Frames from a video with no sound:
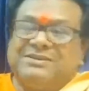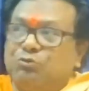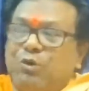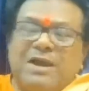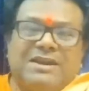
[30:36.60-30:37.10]

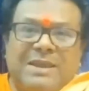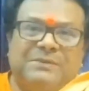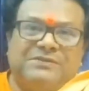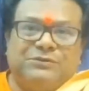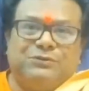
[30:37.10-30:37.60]
It's a
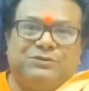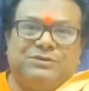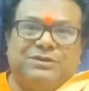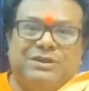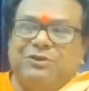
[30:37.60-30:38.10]
one
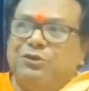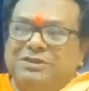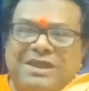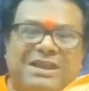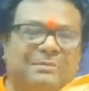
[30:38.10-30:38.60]
episode.
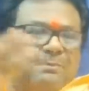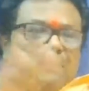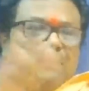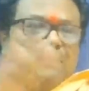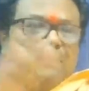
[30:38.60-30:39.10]
There
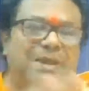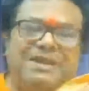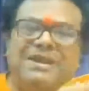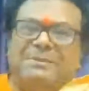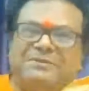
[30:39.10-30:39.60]
are many
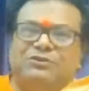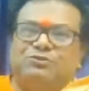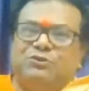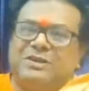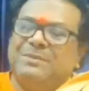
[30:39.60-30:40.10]
episodes
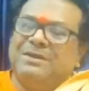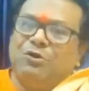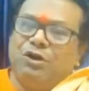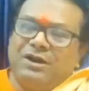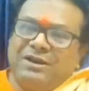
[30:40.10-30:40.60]
which have been
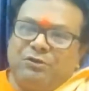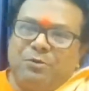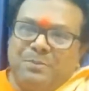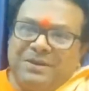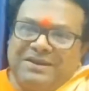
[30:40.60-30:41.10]
already
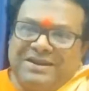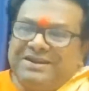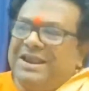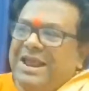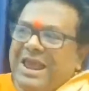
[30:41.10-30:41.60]
completed,
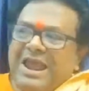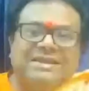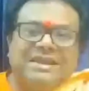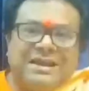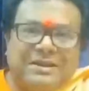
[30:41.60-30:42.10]
and
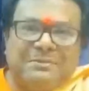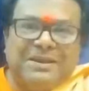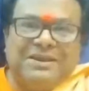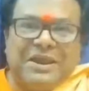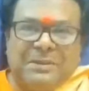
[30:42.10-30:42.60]
there are
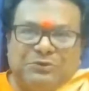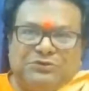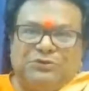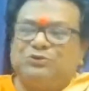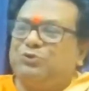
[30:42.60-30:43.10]
many
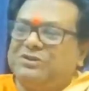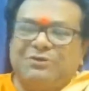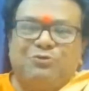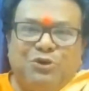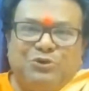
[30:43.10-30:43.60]
episodes which
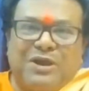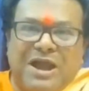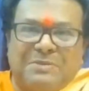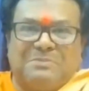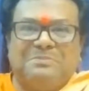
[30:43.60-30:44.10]
are going to
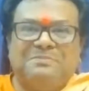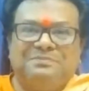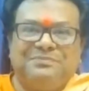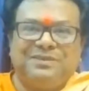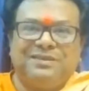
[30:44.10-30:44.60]
come.
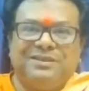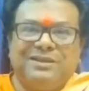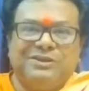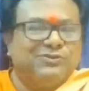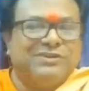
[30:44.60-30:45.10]

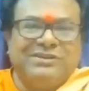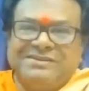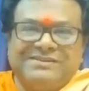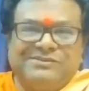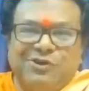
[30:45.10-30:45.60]
So this
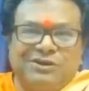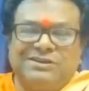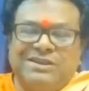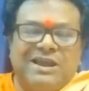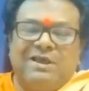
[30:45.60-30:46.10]
is not
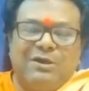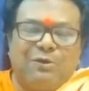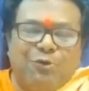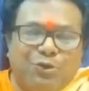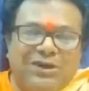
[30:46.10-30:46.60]
the
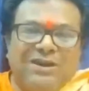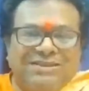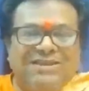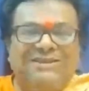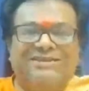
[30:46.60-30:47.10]
only
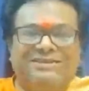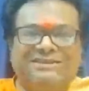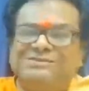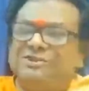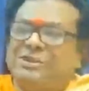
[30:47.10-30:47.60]
thing. This
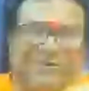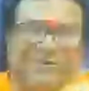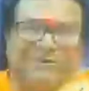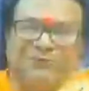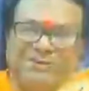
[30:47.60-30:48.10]
is not the only
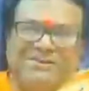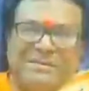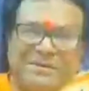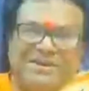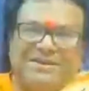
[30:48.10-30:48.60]
thing which is
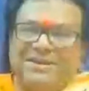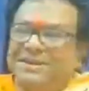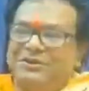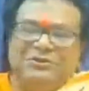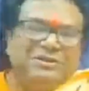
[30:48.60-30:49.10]
happening.
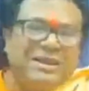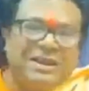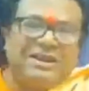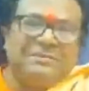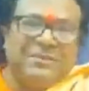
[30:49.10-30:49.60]

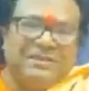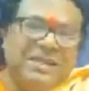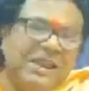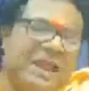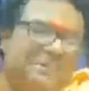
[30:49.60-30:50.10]

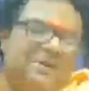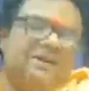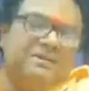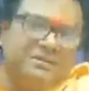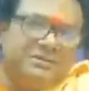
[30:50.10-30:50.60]
There have
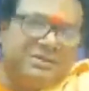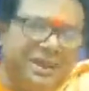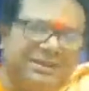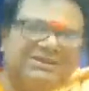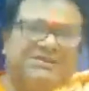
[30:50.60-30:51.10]
been
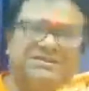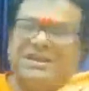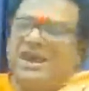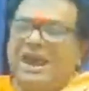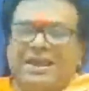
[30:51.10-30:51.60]
things,
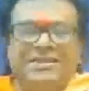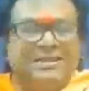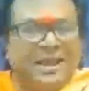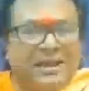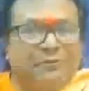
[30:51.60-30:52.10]
and
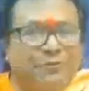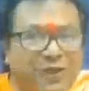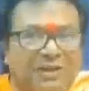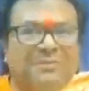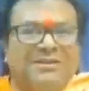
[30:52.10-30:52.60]
there will
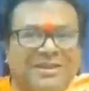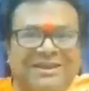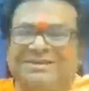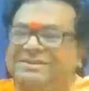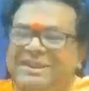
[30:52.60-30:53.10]
be things
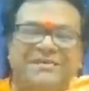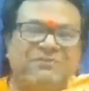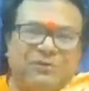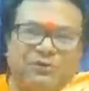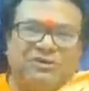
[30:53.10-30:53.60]
in
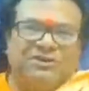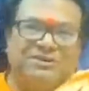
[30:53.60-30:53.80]
future.